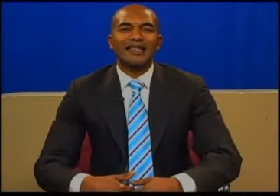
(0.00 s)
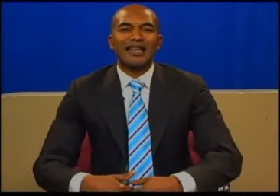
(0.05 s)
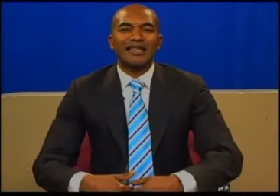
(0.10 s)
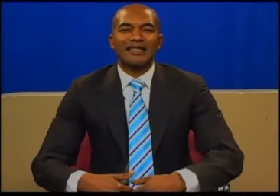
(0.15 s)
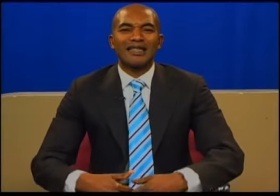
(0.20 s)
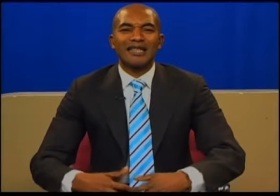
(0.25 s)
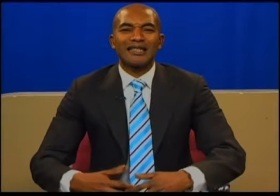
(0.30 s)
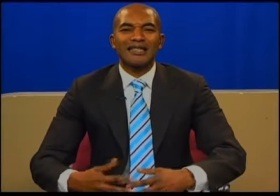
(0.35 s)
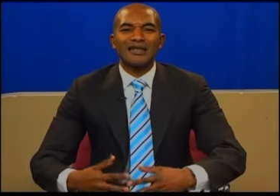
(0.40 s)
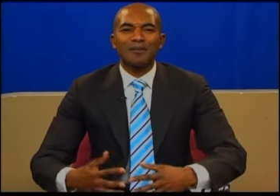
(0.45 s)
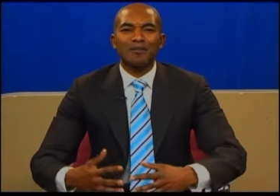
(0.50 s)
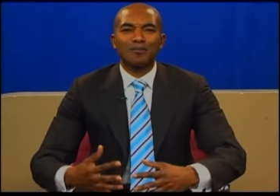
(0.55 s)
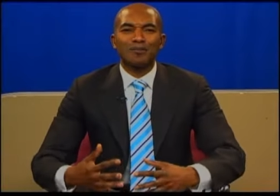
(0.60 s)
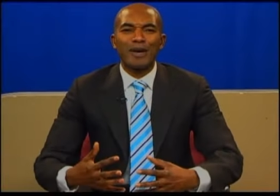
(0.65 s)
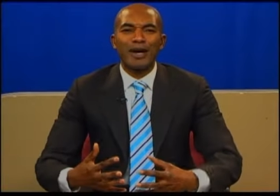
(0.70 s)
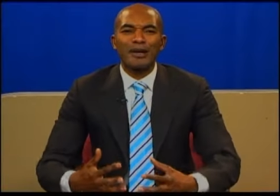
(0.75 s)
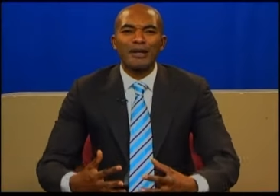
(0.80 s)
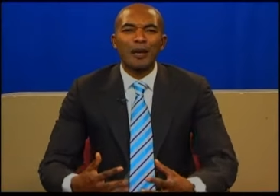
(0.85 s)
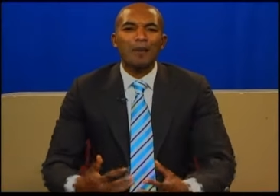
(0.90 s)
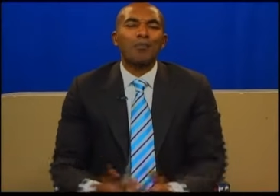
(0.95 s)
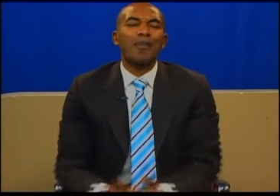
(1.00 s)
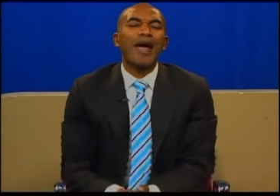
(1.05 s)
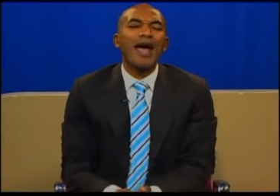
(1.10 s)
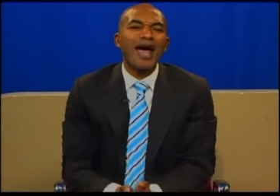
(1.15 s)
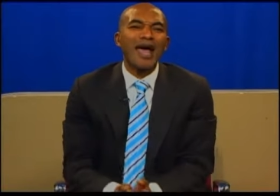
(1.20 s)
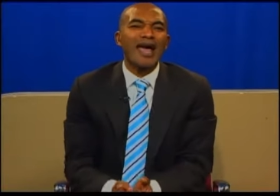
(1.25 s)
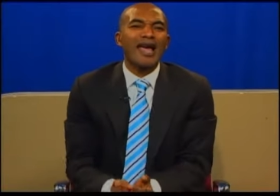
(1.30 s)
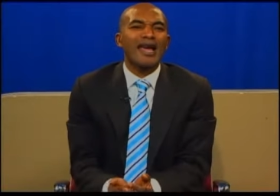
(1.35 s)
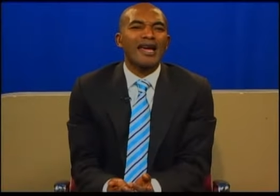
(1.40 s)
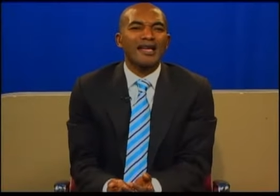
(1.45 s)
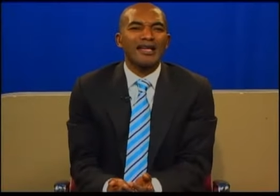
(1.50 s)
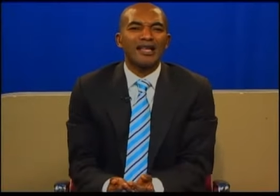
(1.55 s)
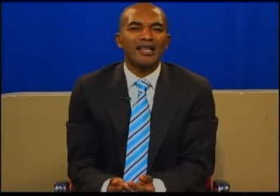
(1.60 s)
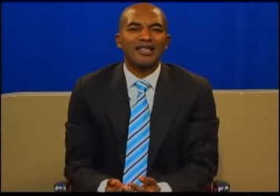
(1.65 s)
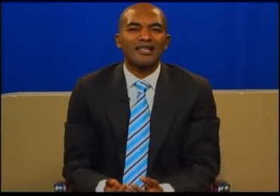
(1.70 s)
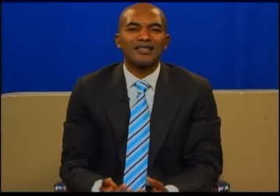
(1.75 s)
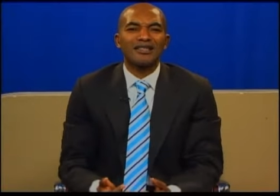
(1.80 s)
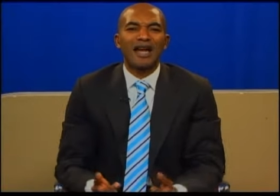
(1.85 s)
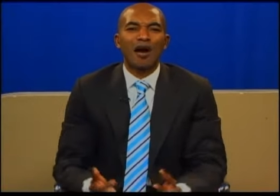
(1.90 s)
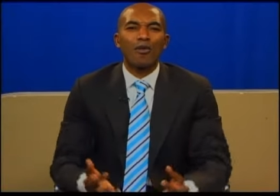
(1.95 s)
the, the, the, pain
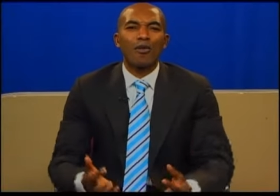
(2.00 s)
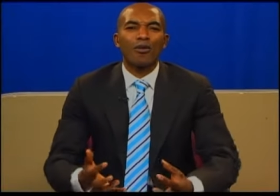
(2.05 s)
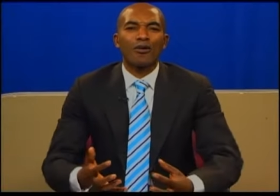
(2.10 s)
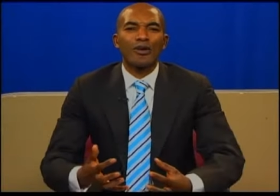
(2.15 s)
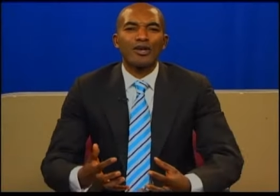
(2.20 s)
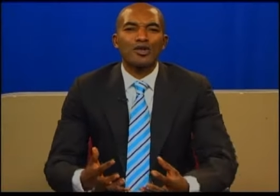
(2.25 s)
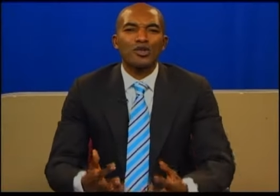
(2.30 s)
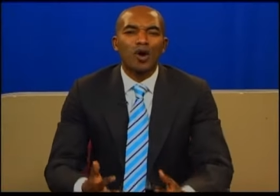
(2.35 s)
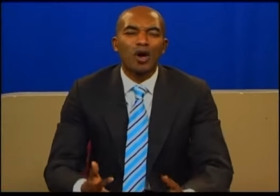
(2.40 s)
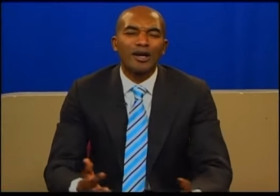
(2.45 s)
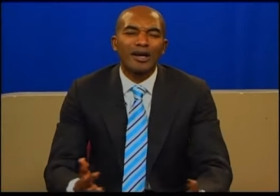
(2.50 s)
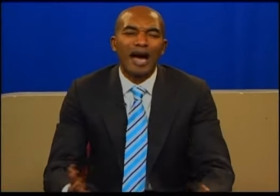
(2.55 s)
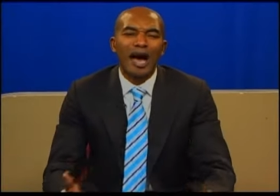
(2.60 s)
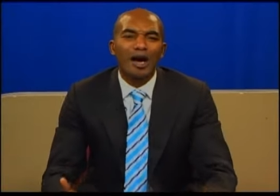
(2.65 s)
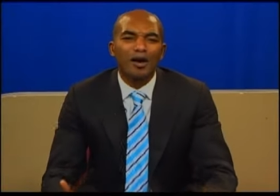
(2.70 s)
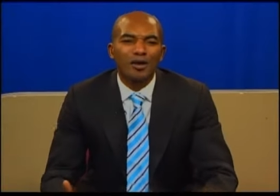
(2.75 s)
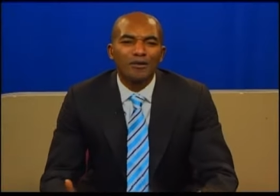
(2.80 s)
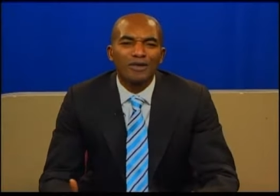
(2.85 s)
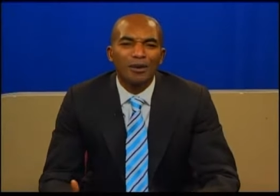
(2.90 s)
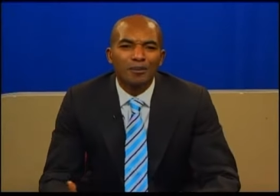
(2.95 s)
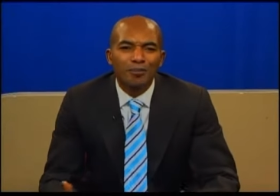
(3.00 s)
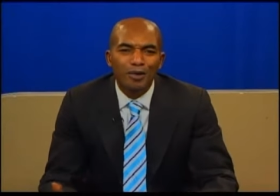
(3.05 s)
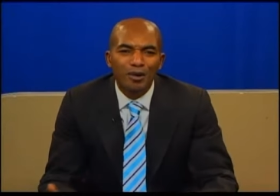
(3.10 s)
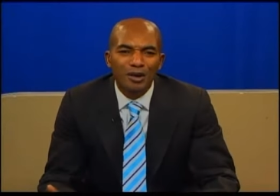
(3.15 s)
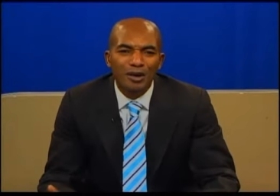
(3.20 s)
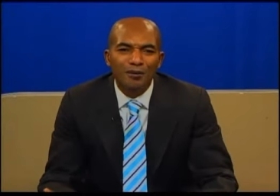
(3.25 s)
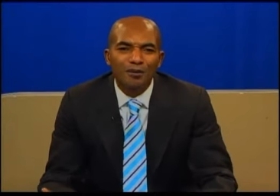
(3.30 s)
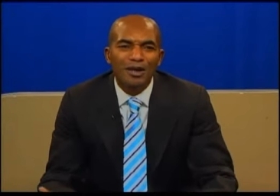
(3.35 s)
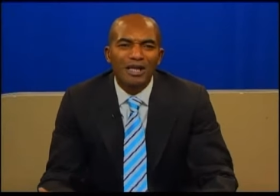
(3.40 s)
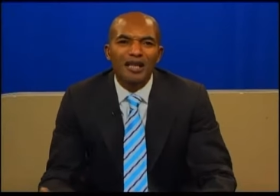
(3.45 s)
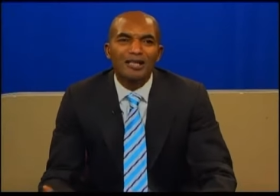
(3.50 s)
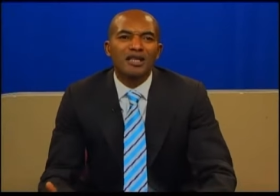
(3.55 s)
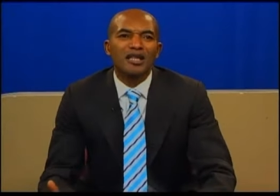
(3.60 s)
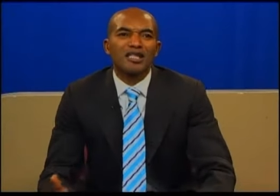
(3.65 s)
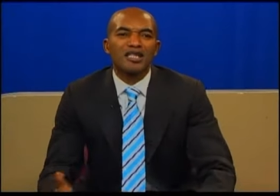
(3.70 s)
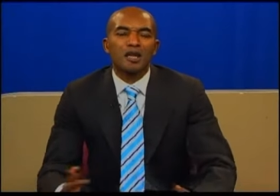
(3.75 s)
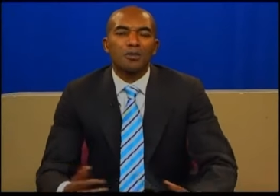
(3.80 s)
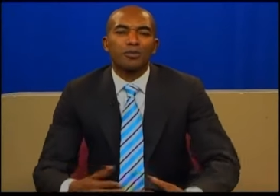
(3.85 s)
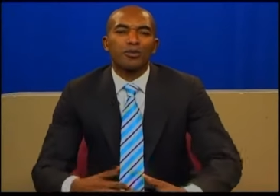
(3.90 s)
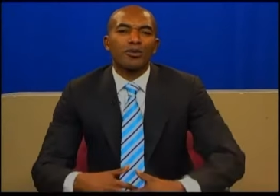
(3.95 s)
that will result out of the broken
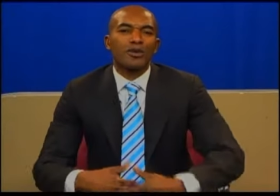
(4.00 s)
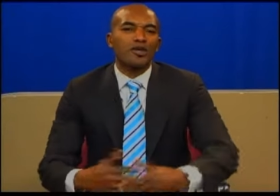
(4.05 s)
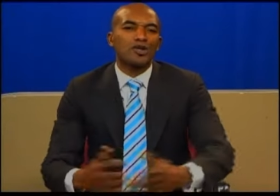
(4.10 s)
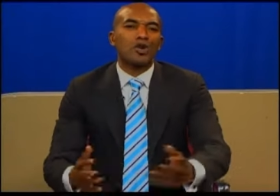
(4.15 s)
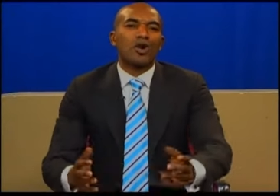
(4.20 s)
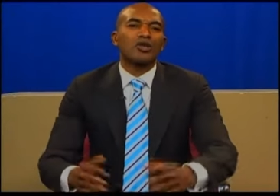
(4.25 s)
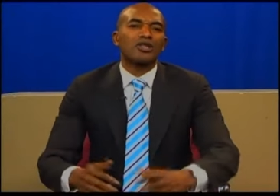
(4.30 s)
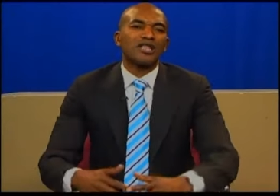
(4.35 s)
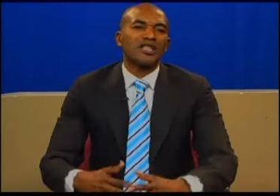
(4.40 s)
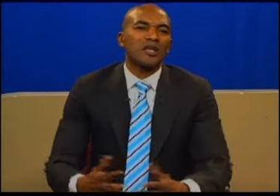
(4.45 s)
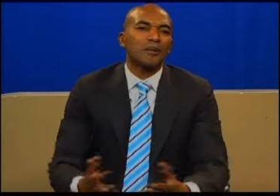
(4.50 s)
relationship will result in